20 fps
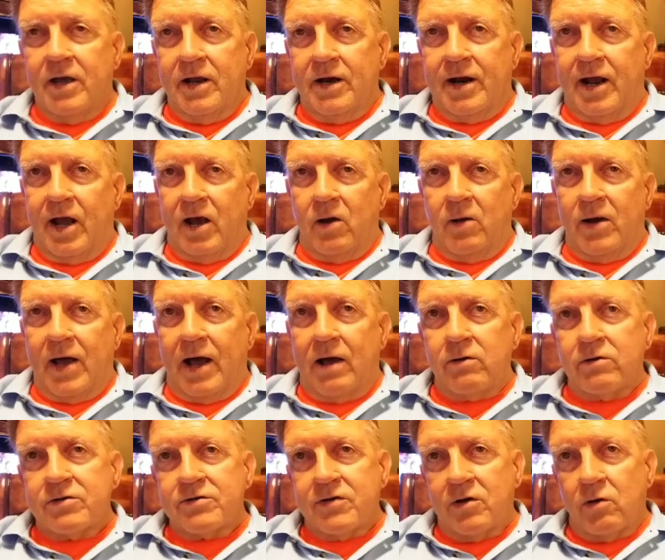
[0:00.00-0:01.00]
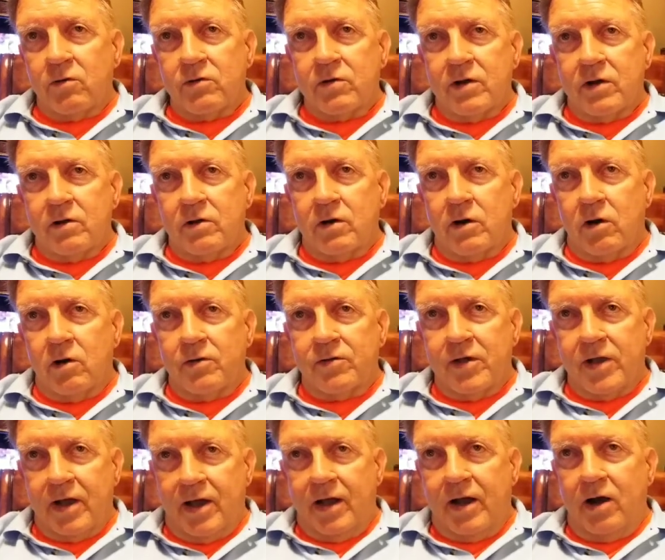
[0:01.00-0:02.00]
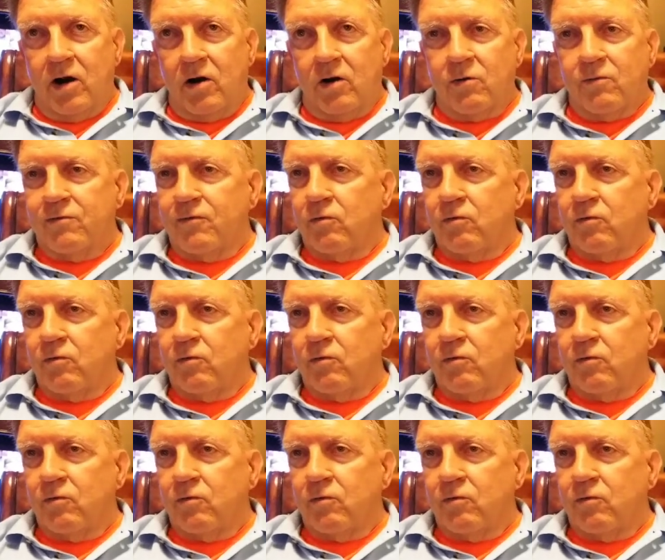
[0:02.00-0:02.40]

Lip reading: Now, I was on the air.